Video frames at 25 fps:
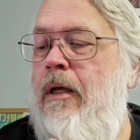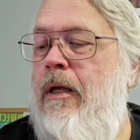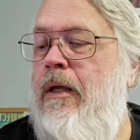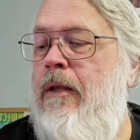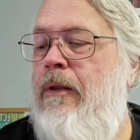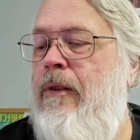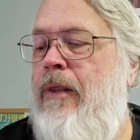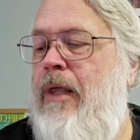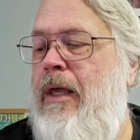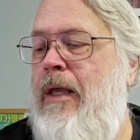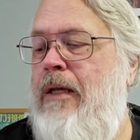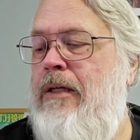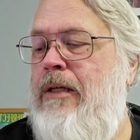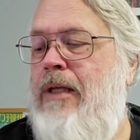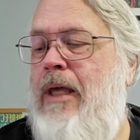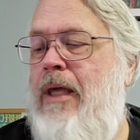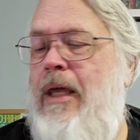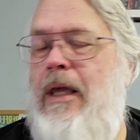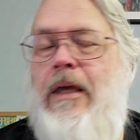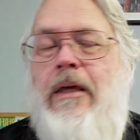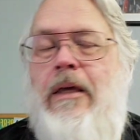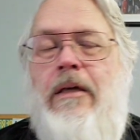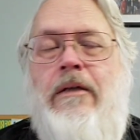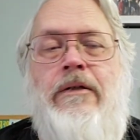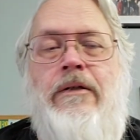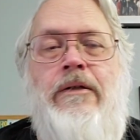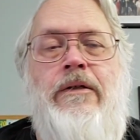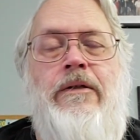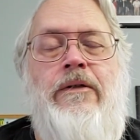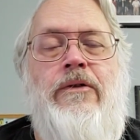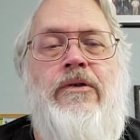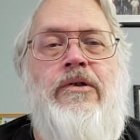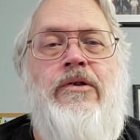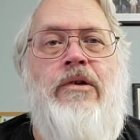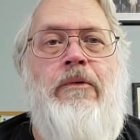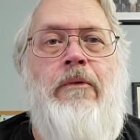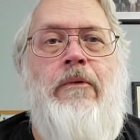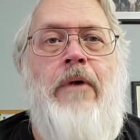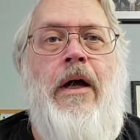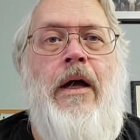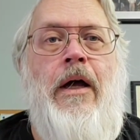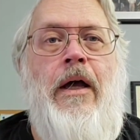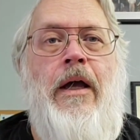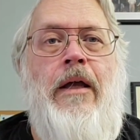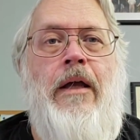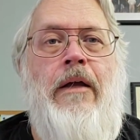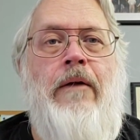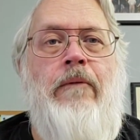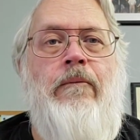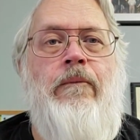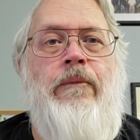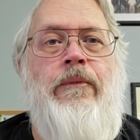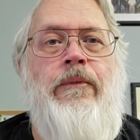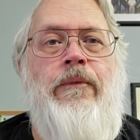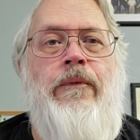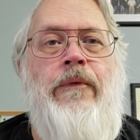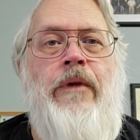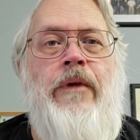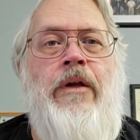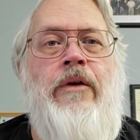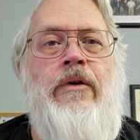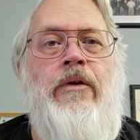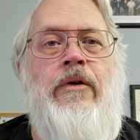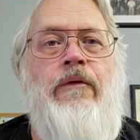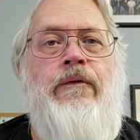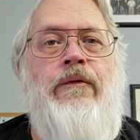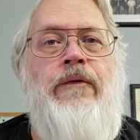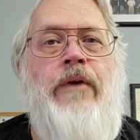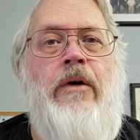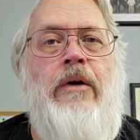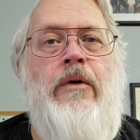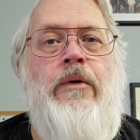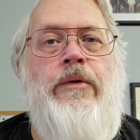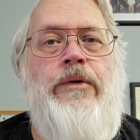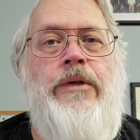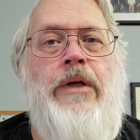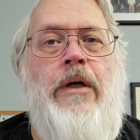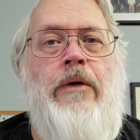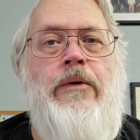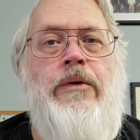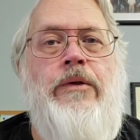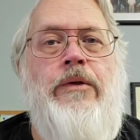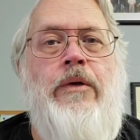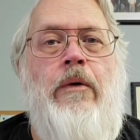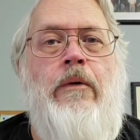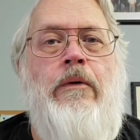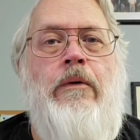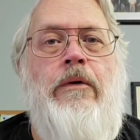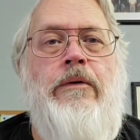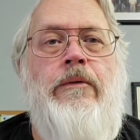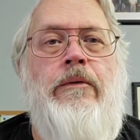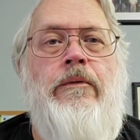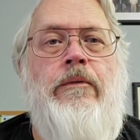they take Sarai into Pharaoh's household.